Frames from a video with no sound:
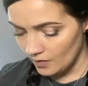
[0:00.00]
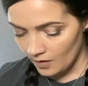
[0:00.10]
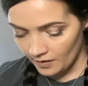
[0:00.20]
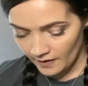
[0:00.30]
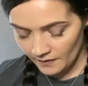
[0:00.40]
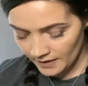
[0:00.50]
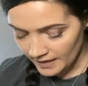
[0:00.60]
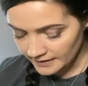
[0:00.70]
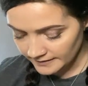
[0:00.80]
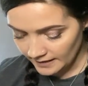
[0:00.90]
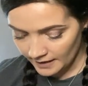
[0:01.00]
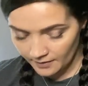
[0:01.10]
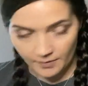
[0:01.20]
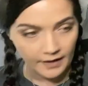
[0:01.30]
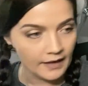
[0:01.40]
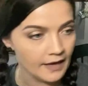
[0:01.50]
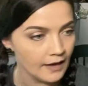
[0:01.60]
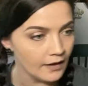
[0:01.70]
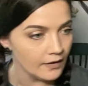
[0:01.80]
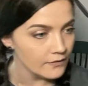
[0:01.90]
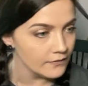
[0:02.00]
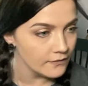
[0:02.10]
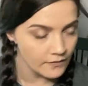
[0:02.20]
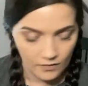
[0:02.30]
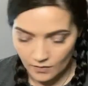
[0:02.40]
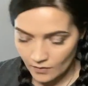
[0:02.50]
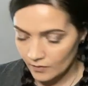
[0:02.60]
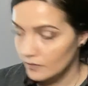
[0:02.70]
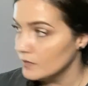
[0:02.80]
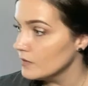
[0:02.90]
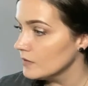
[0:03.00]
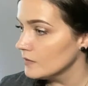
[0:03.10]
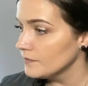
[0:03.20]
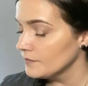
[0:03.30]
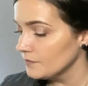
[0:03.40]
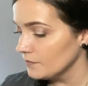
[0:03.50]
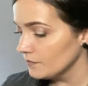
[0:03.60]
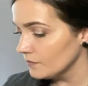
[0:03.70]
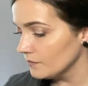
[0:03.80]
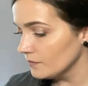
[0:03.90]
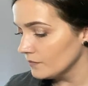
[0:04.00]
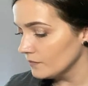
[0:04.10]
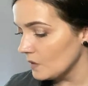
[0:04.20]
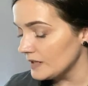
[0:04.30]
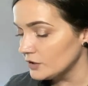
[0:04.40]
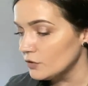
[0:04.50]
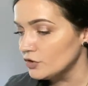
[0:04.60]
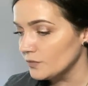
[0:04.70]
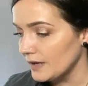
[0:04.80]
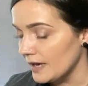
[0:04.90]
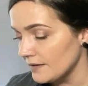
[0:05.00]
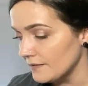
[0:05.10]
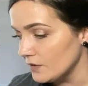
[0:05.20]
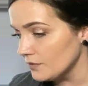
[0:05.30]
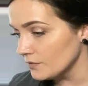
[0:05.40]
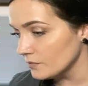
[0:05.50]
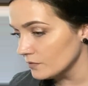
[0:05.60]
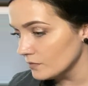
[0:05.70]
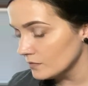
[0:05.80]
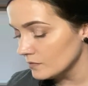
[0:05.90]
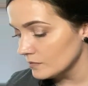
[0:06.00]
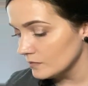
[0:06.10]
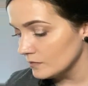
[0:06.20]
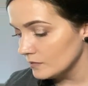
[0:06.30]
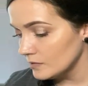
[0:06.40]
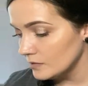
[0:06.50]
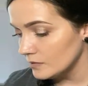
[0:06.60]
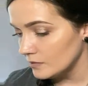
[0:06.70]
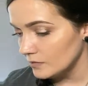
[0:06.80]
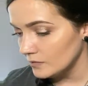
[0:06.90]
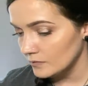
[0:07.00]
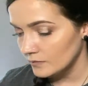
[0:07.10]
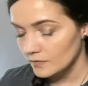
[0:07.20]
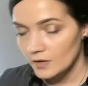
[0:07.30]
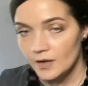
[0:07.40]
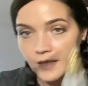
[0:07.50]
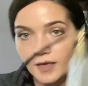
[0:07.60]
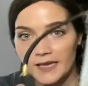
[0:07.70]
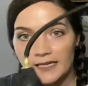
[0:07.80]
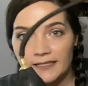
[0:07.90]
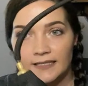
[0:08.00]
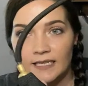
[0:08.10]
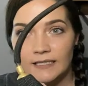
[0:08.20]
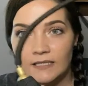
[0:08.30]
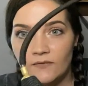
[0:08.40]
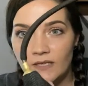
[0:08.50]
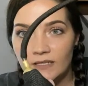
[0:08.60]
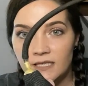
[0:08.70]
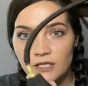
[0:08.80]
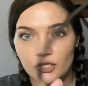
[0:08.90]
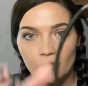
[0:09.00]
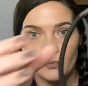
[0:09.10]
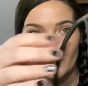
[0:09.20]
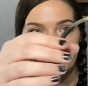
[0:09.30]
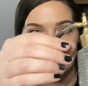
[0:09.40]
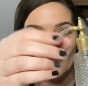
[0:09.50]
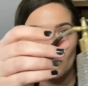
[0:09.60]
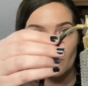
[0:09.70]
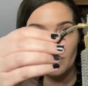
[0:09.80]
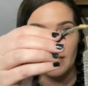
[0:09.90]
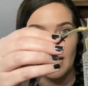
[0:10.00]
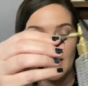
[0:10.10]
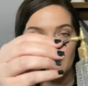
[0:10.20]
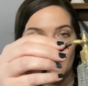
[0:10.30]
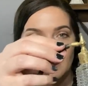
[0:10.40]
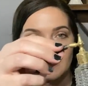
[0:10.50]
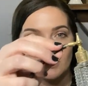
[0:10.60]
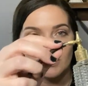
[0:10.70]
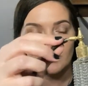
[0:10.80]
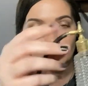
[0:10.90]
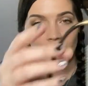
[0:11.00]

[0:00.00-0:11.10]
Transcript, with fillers: All right, the oh, next item I have. This one. This one has two. Good lord. Oh, I told you we had a few. Okay. Is this vintage perfume like atomizer?